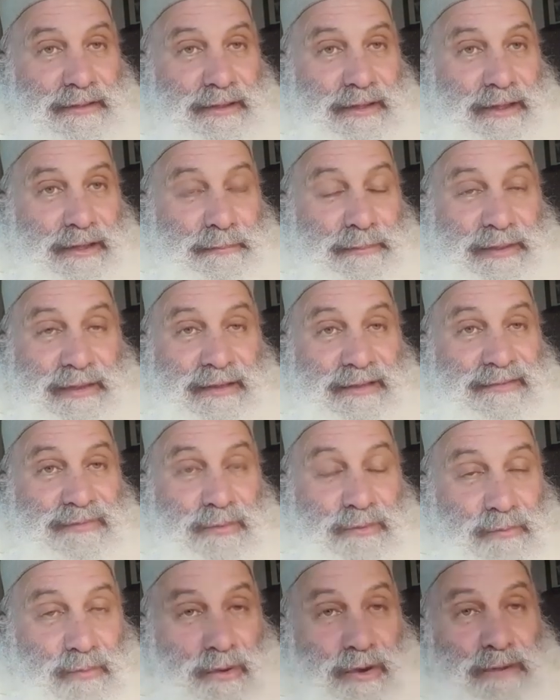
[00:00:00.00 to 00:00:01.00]
Because
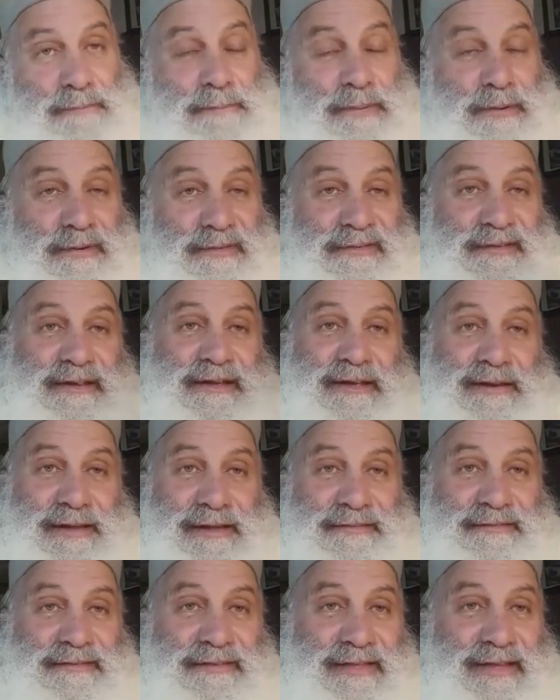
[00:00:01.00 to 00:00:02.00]
when one person
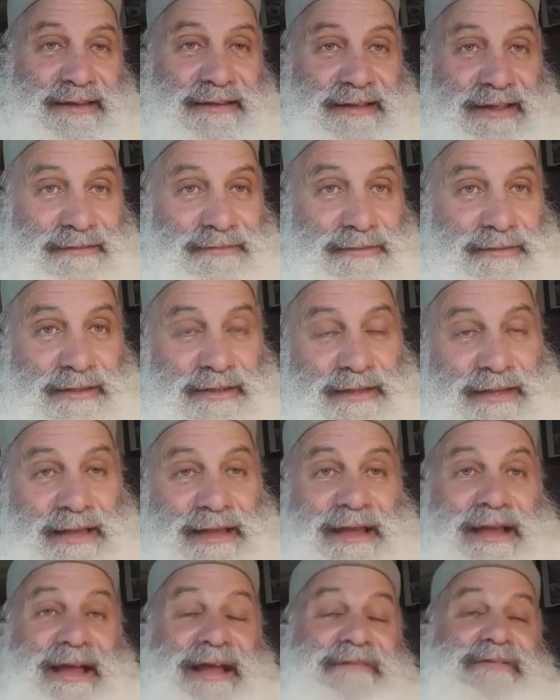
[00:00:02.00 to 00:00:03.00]
connects to that level,
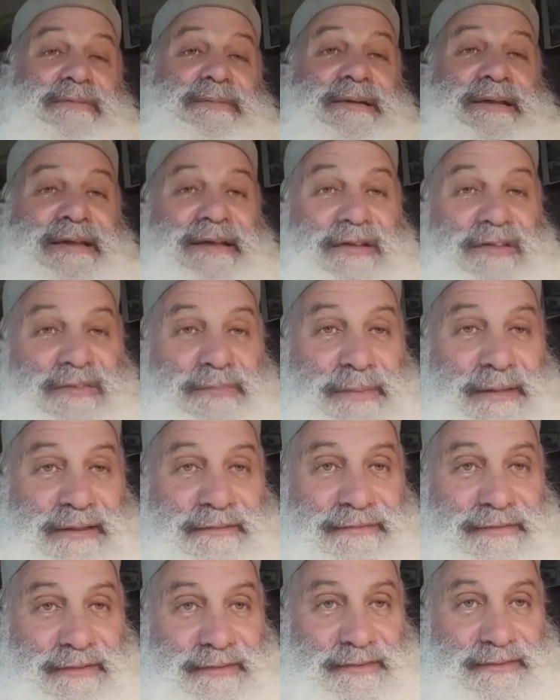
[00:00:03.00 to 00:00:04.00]
everybody else
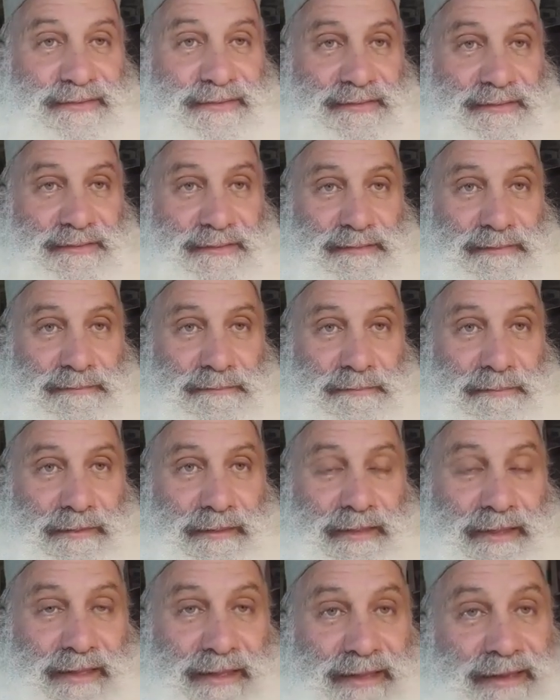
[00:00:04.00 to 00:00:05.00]
benefits.
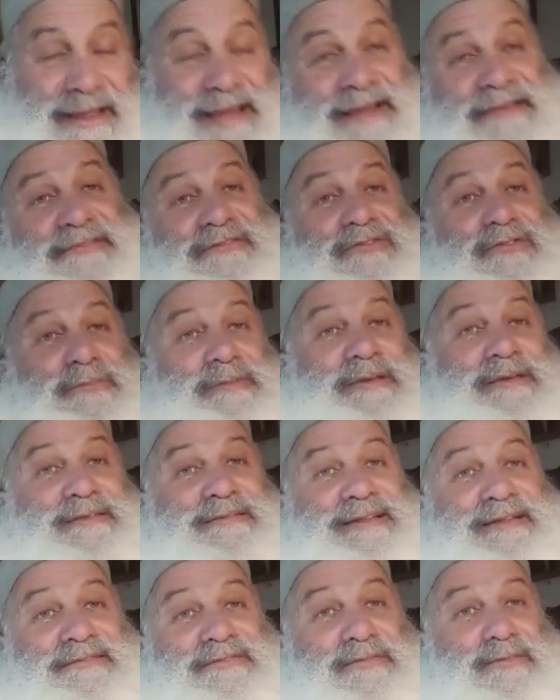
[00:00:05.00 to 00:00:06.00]
It has to, because
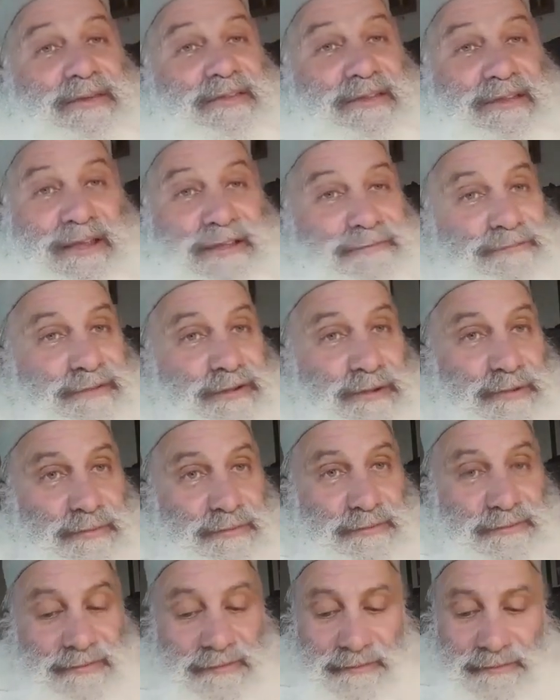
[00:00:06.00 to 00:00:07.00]
that's the way the light
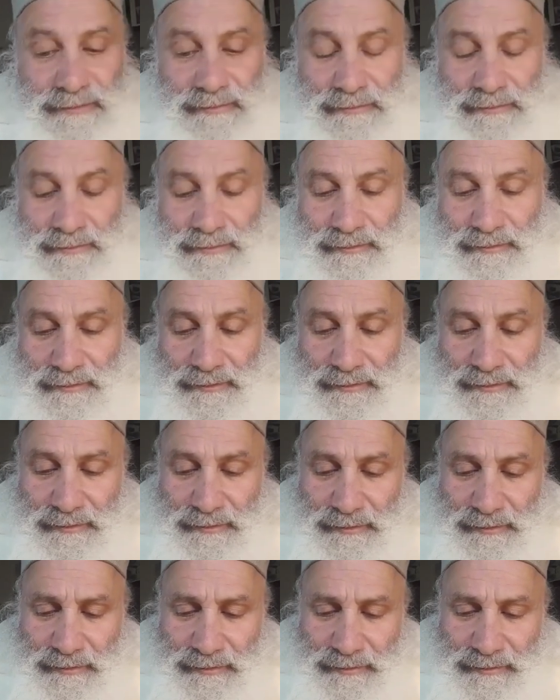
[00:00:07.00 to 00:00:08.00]
flows.
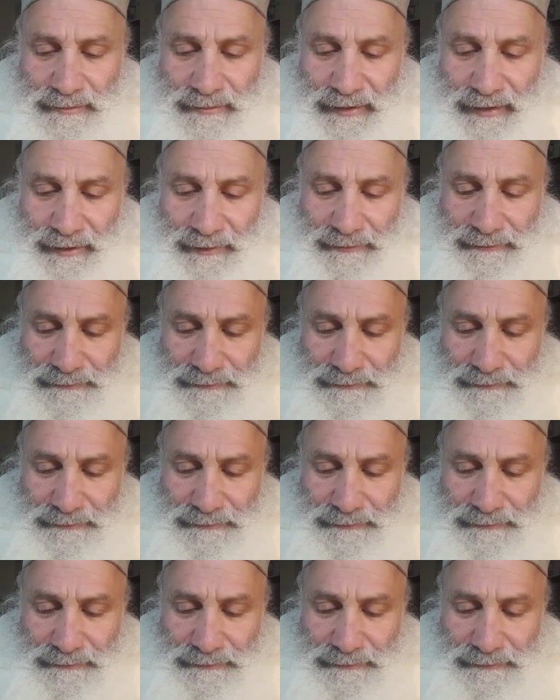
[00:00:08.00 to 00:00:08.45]
Now,